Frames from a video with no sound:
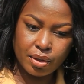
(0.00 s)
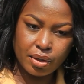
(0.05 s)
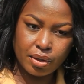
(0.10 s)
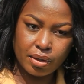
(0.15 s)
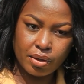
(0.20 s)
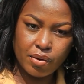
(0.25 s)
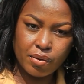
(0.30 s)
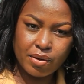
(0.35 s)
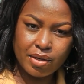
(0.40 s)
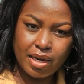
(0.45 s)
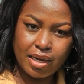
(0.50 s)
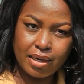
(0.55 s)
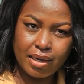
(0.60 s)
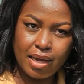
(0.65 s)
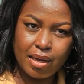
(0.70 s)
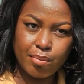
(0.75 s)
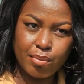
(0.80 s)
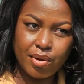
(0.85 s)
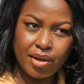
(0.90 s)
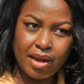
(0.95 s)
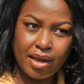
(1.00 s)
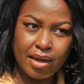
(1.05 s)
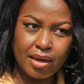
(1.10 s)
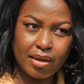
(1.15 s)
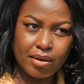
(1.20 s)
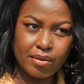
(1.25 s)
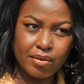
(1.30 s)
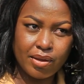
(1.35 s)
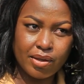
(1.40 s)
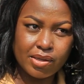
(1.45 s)
Nkokuna gambera
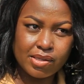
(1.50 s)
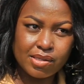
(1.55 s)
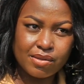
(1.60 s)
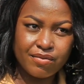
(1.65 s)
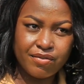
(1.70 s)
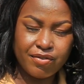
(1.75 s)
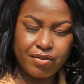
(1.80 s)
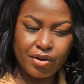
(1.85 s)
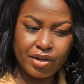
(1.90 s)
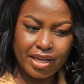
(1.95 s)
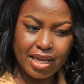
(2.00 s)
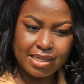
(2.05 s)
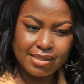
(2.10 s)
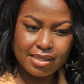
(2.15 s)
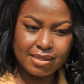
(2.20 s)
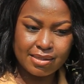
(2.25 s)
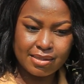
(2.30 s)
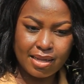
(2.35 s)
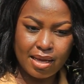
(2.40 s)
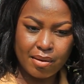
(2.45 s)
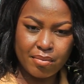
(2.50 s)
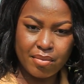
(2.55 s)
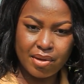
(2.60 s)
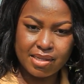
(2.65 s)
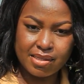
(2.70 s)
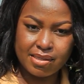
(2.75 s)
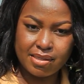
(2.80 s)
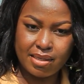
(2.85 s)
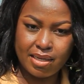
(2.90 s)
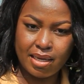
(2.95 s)
those 4 years isina
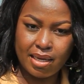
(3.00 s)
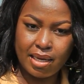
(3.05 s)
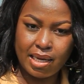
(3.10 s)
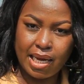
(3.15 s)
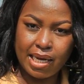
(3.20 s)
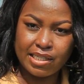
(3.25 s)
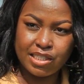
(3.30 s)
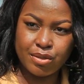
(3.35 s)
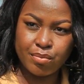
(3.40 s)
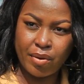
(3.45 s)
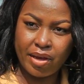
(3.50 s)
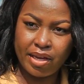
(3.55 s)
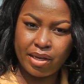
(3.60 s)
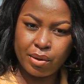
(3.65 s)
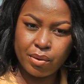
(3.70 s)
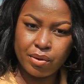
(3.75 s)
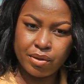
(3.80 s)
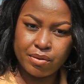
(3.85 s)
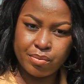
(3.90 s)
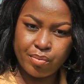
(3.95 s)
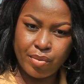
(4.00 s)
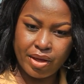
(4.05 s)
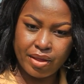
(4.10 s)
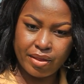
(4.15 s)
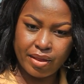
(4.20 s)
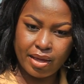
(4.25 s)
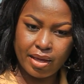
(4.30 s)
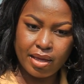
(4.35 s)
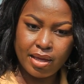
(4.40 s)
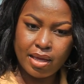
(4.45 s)
mazire at my
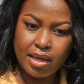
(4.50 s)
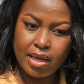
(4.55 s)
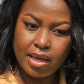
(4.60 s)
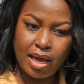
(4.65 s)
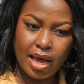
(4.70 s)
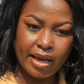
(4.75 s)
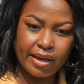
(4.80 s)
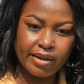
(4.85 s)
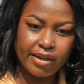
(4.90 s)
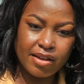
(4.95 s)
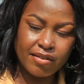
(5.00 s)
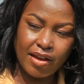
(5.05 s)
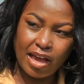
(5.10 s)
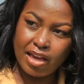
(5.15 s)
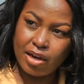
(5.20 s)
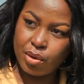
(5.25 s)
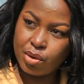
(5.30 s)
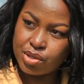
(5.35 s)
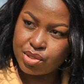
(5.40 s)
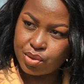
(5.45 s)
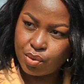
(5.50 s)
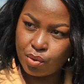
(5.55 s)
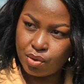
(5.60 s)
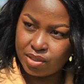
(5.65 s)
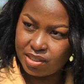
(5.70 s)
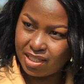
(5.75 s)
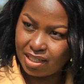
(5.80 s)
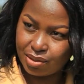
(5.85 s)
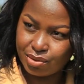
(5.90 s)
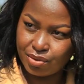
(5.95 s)
godmother. I lost
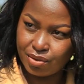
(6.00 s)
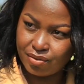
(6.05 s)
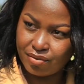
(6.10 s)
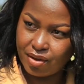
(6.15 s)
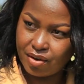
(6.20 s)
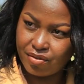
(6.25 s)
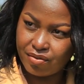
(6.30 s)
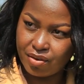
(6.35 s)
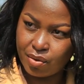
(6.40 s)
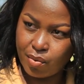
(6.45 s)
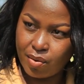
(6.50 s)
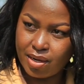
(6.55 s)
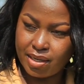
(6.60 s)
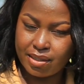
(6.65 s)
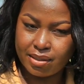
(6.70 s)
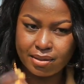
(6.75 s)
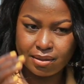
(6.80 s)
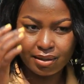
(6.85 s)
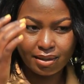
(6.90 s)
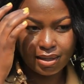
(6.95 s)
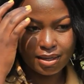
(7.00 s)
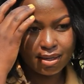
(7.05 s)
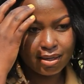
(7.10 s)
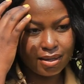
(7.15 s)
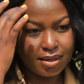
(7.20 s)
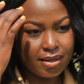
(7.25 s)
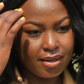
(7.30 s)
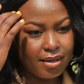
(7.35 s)
contact with everyone. Right.